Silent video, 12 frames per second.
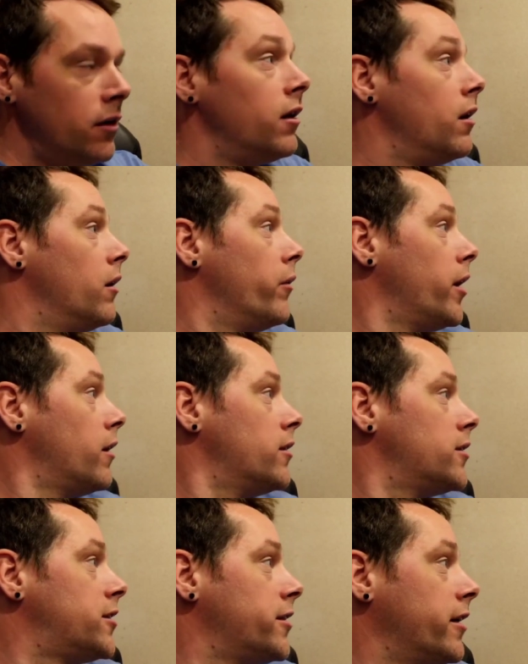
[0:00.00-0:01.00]
Well,
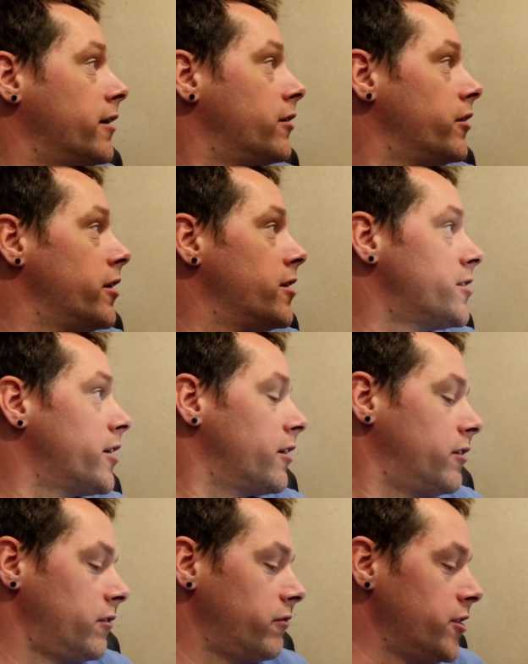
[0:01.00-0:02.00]
let's see. There is a
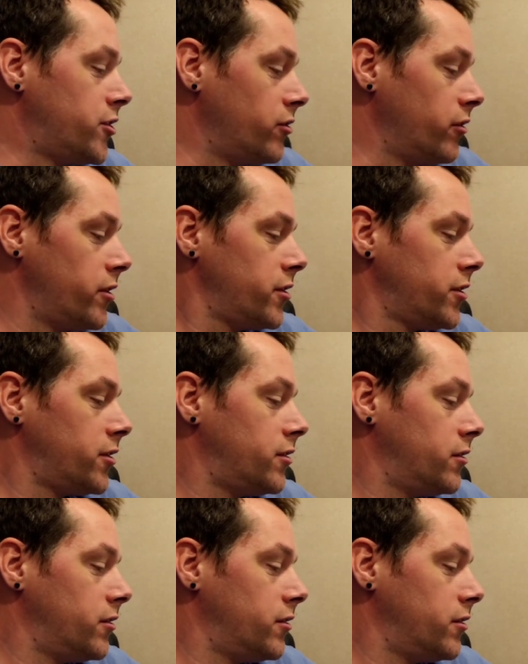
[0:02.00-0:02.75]
good resource.